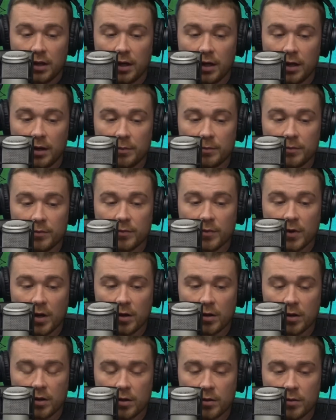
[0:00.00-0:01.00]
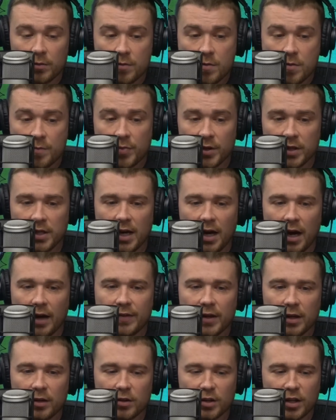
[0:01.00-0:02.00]
But yeah, I
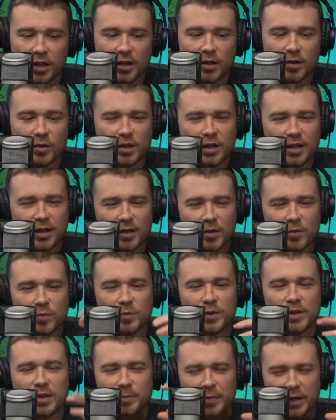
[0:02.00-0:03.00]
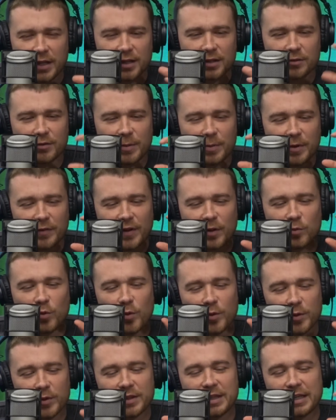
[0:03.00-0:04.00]
think that with it being the ripple effect, what we were